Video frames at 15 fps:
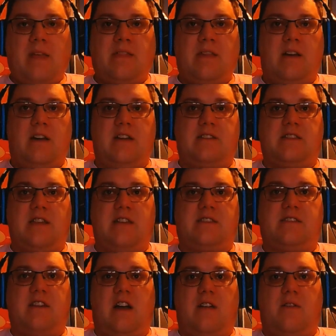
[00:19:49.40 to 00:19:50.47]

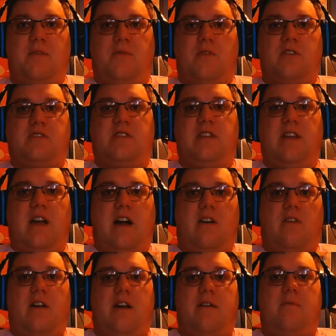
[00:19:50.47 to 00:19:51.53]
it's not, unfortunately,
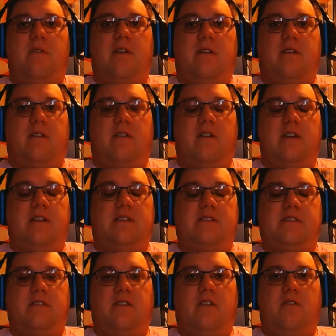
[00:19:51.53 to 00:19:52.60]
how it
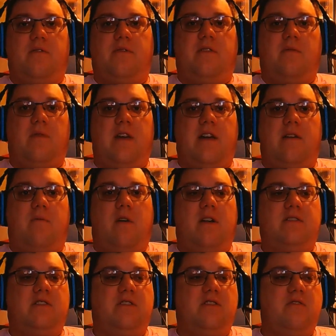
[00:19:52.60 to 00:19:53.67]
doesn't go the way I
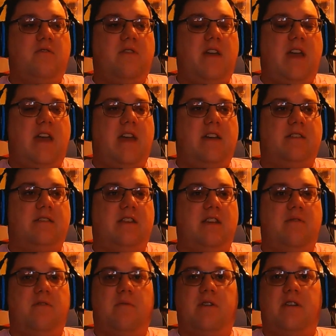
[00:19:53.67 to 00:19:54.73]
wanted to. And
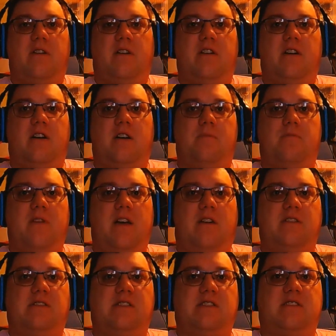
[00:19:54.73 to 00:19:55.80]
even when
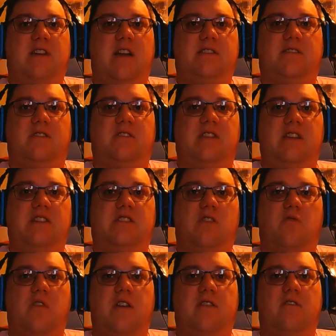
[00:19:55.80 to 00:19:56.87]
Ellis decides to tease the
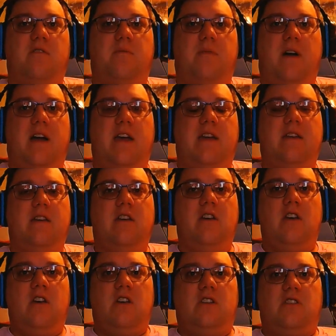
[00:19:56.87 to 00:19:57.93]
reader by
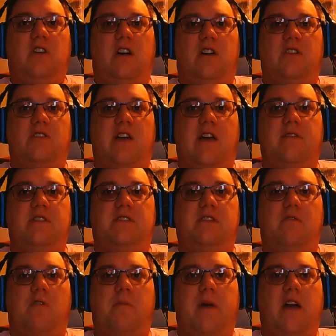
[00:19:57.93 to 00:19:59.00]
having a
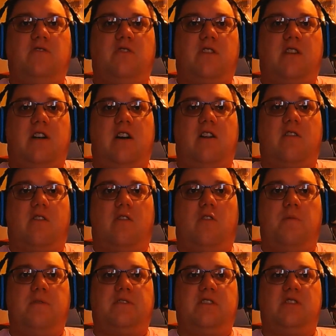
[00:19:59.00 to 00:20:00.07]
scene where Patrick
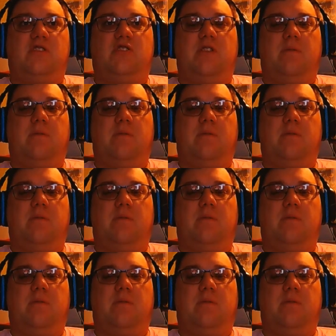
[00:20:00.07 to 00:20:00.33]
opens his gym